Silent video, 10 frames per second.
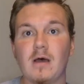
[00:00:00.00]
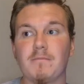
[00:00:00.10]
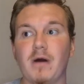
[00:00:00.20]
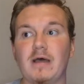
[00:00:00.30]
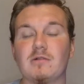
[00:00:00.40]

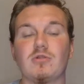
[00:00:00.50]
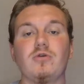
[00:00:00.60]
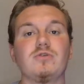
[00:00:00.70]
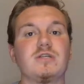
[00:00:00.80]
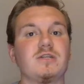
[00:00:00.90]
But
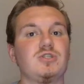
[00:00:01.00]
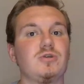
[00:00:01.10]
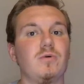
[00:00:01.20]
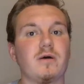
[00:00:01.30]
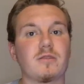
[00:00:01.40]
losing
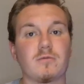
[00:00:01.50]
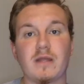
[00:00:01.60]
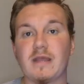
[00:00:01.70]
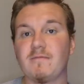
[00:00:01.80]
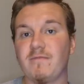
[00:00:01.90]
to a
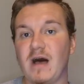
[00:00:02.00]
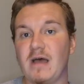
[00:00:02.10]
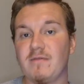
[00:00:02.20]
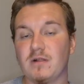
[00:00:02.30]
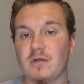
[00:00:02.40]

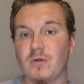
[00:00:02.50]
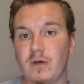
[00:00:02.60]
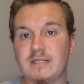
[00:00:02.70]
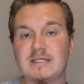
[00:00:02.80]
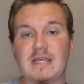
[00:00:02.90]
3-5
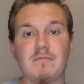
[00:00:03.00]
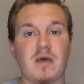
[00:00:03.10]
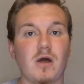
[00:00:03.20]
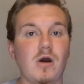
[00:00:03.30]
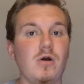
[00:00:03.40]
Illinois team
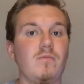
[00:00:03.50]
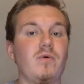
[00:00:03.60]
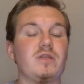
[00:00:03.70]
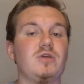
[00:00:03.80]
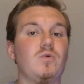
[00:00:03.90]
at home
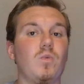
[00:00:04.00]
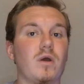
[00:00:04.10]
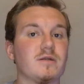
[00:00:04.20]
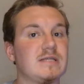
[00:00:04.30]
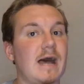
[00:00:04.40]
when you
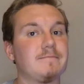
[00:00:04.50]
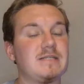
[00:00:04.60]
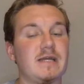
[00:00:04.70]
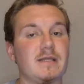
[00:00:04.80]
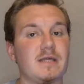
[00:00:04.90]
were top
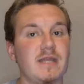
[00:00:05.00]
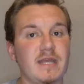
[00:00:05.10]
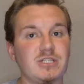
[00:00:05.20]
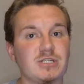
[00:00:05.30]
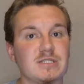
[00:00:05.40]
10 in the
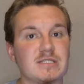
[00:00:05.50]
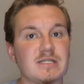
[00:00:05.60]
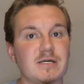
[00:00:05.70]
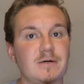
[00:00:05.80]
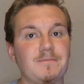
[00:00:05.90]
nation
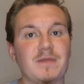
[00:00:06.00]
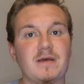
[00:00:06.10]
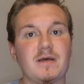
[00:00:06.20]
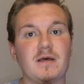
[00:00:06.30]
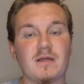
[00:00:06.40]
still
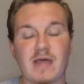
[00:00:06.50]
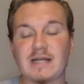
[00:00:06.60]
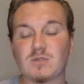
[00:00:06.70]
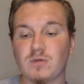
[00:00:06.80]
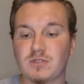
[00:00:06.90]

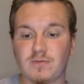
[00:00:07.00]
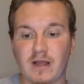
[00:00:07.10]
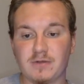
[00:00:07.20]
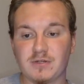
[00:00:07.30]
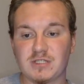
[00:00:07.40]
that's what
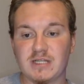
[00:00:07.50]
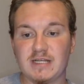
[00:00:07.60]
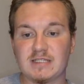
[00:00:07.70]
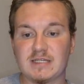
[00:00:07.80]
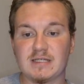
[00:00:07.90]
derailed your
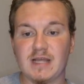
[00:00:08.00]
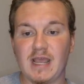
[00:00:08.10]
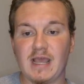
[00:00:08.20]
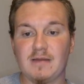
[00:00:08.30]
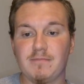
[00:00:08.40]
season,
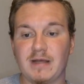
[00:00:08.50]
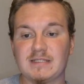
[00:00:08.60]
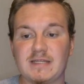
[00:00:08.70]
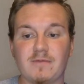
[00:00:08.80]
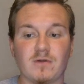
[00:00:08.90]
and Penn
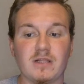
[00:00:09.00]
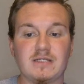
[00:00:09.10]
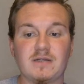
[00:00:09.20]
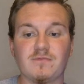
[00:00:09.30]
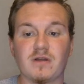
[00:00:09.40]
State really
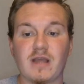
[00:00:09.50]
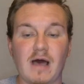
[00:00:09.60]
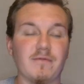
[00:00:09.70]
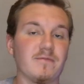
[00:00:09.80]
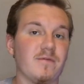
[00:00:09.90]
didn't
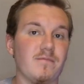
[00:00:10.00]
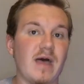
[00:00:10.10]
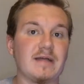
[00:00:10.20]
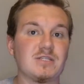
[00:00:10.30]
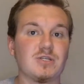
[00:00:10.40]
recover from
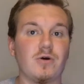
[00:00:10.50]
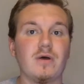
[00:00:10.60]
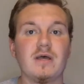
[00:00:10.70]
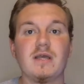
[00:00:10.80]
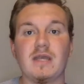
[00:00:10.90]
that. So
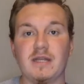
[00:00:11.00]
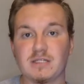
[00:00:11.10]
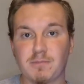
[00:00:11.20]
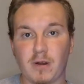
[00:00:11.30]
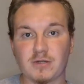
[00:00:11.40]
it is
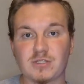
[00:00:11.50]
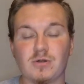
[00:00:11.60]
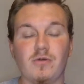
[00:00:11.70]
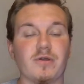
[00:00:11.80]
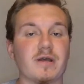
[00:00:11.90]

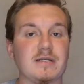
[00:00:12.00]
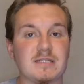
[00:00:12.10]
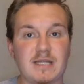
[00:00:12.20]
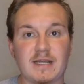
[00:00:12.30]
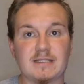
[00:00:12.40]
personal. They're going to
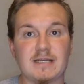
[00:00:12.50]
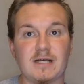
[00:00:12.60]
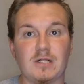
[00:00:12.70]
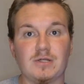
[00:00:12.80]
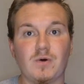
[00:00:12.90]
stick it to
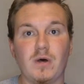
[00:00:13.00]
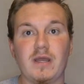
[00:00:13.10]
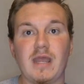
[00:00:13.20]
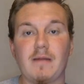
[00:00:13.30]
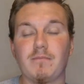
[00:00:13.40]

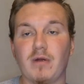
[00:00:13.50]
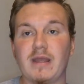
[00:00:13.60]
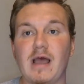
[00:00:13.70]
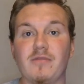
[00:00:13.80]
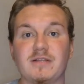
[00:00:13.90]
Illinois and
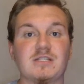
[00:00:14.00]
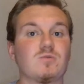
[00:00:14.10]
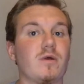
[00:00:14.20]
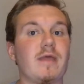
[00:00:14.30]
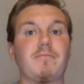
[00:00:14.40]
bring out this is
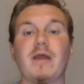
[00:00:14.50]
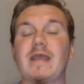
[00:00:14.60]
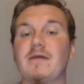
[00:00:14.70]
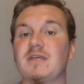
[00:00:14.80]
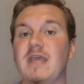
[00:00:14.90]
where they break
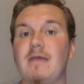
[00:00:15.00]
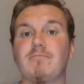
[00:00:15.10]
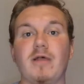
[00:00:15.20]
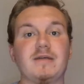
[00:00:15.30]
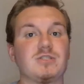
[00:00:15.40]
out the game plan.